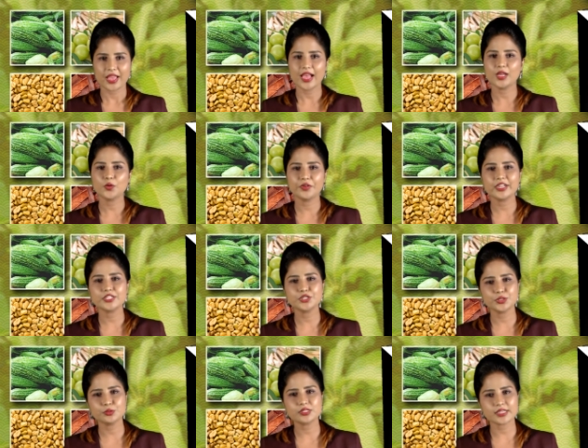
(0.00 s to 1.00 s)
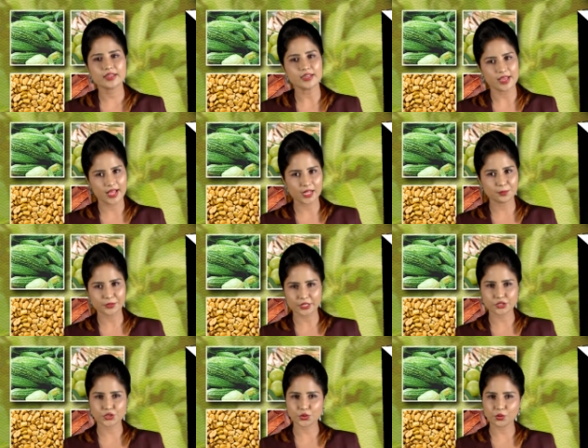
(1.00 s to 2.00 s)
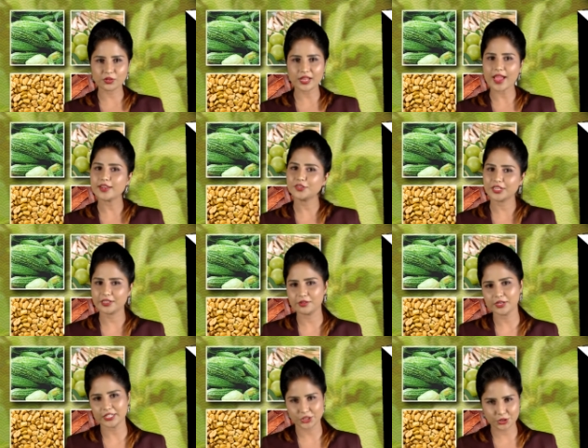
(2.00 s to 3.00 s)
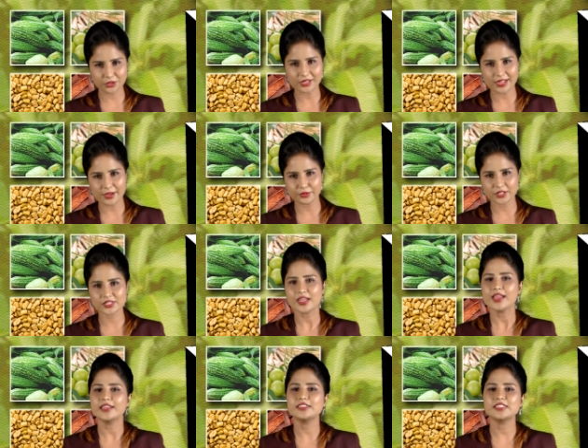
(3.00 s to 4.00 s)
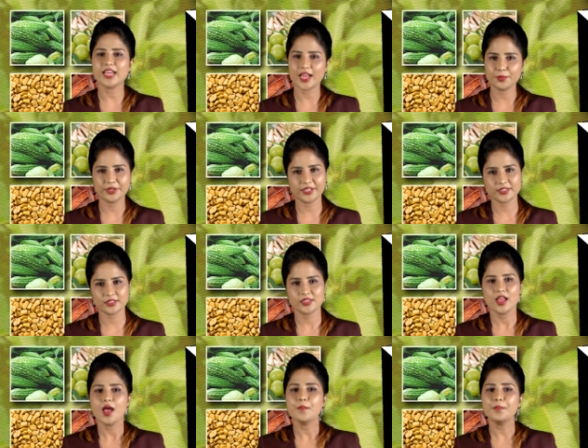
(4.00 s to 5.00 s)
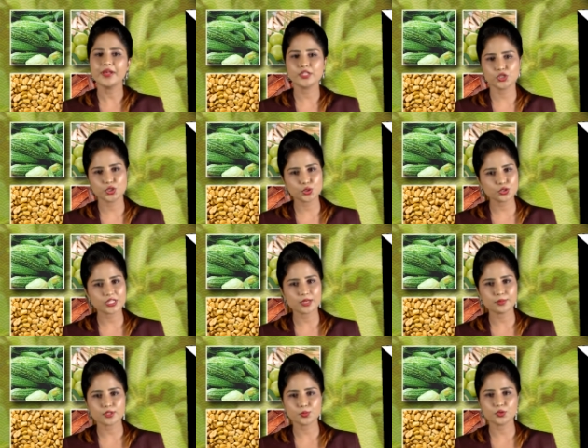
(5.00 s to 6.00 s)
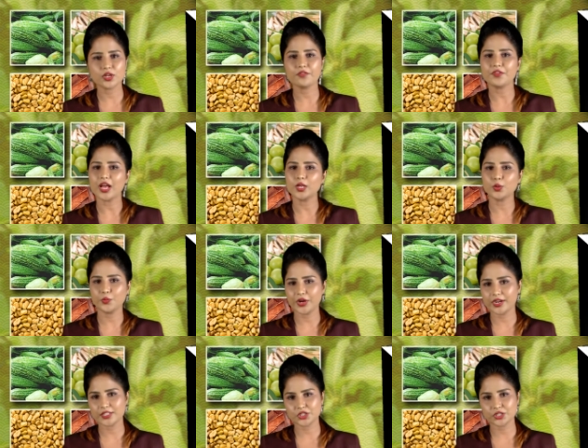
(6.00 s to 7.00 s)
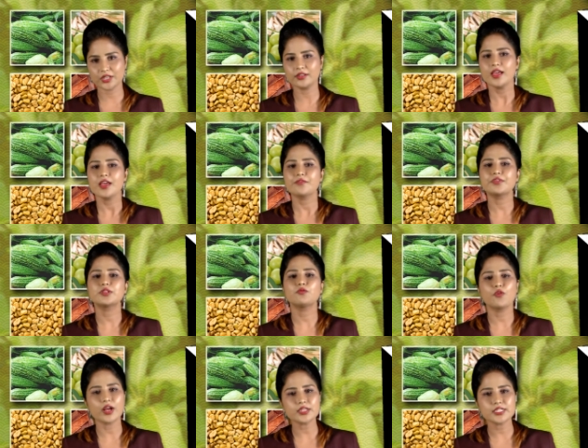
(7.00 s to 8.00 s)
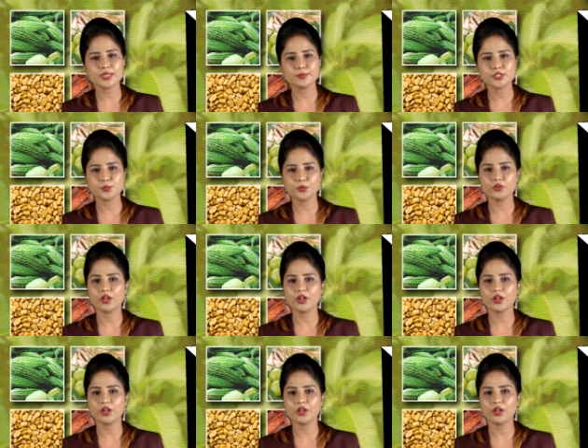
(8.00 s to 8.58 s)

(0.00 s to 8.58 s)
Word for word: Aloe vera juice can help control and regulate sugar levels in diabetics. Mix 2 tablespoon of aloe vera gel with 1 tablespoon